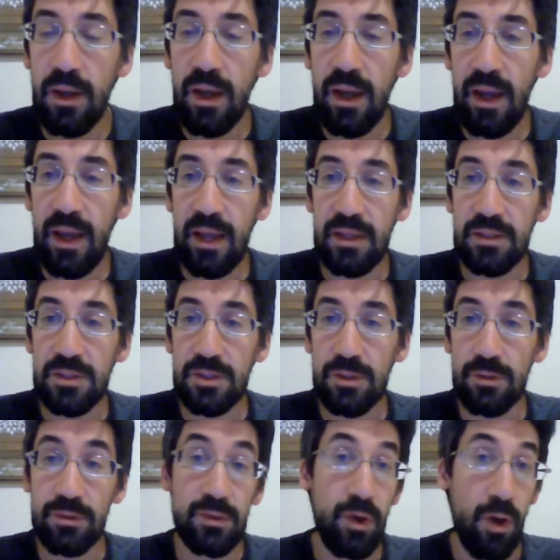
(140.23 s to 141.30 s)
And so
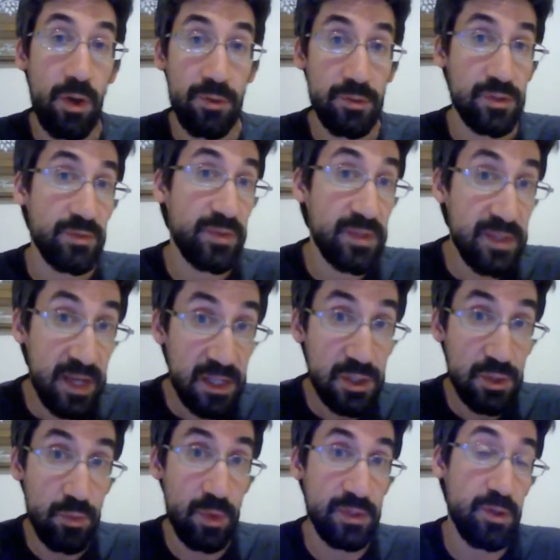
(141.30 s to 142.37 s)
the authors of the text
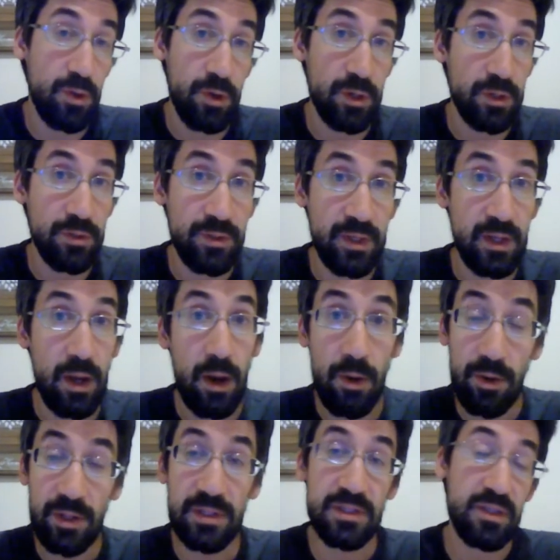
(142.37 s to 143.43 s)
want to argue that our
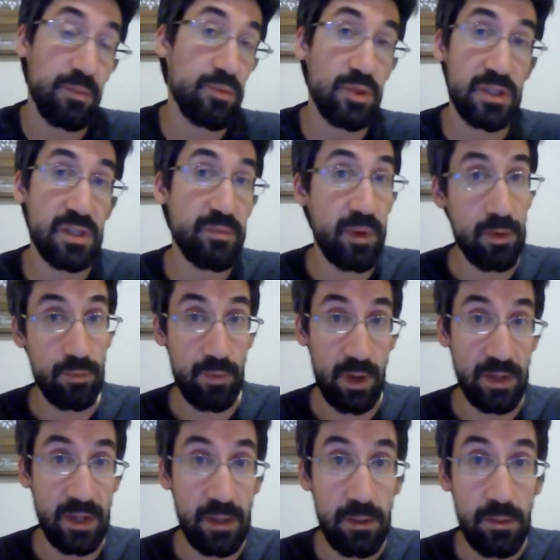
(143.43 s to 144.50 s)
conceptions about
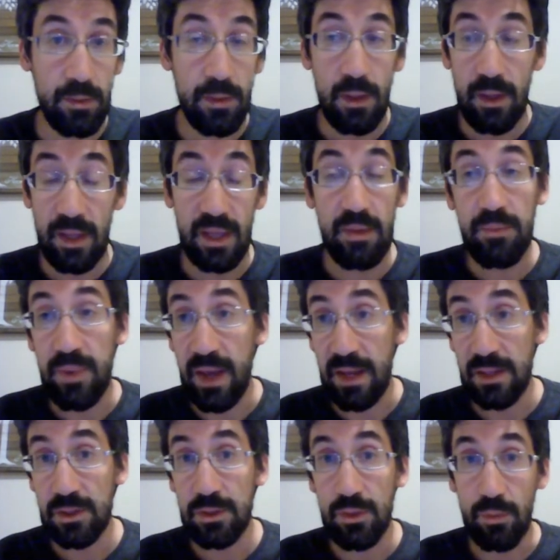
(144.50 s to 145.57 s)
writing
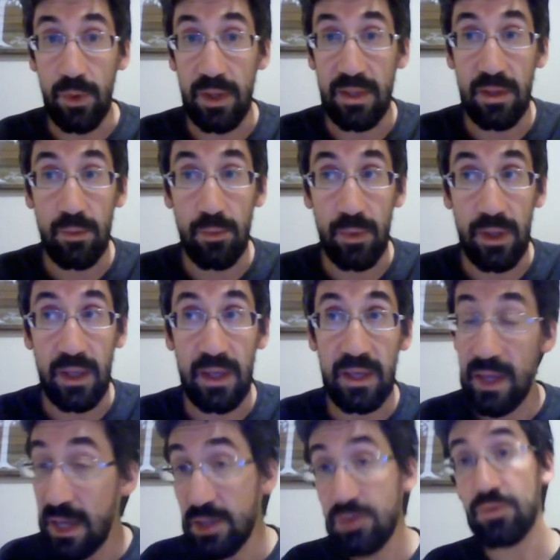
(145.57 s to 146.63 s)
impact the way that we
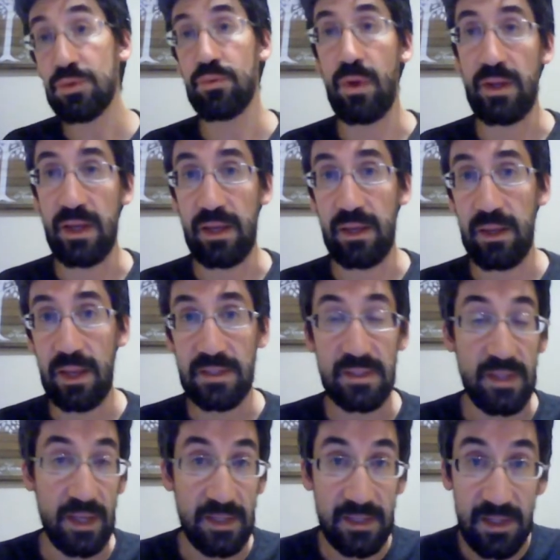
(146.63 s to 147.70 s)
engage with writing as an
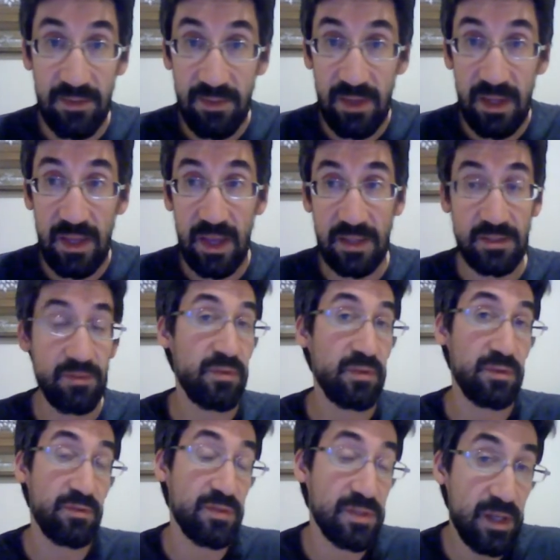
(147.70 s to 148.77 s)
activity, as a field
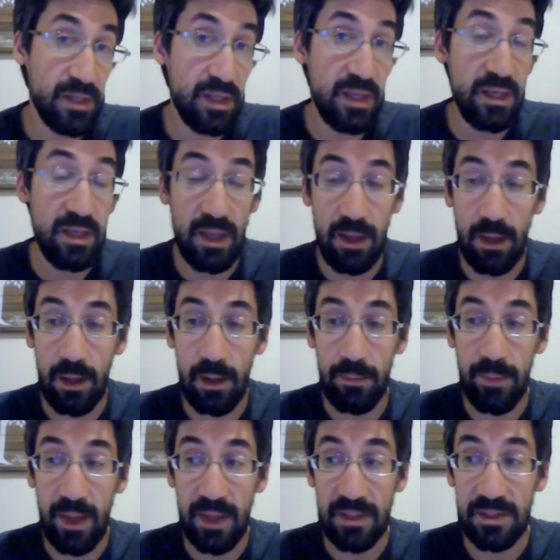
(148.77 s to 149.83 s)
of study,
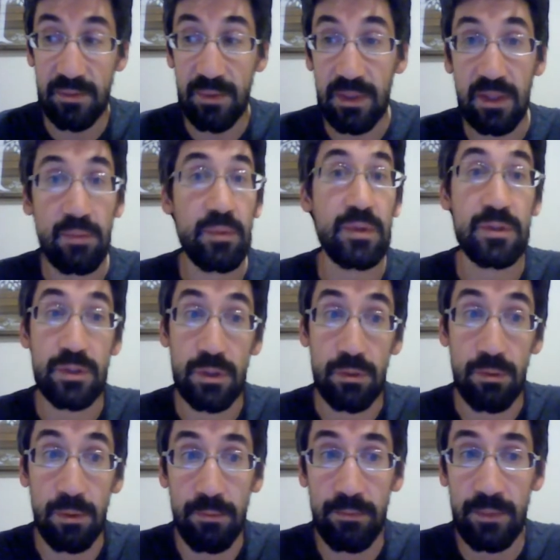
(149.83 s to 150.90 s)
as something that we do.
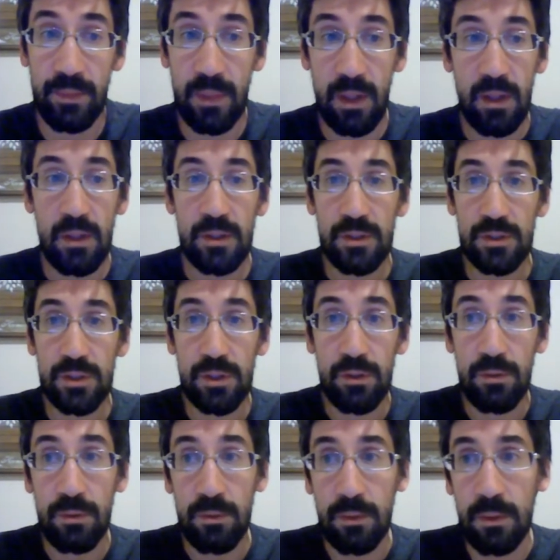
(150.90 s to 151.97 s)

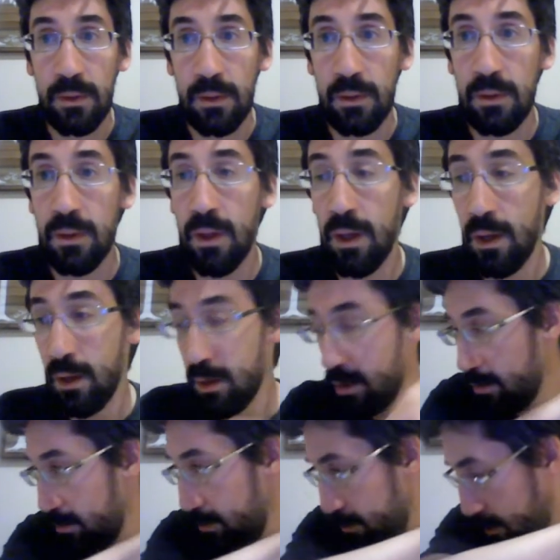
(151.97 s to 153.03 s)
So,
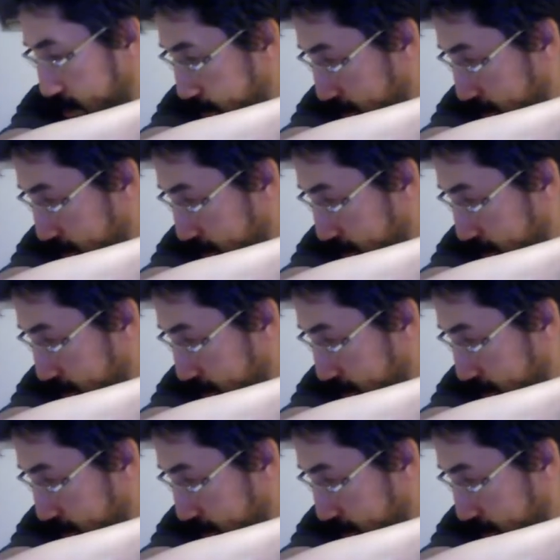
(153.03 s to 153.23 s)
in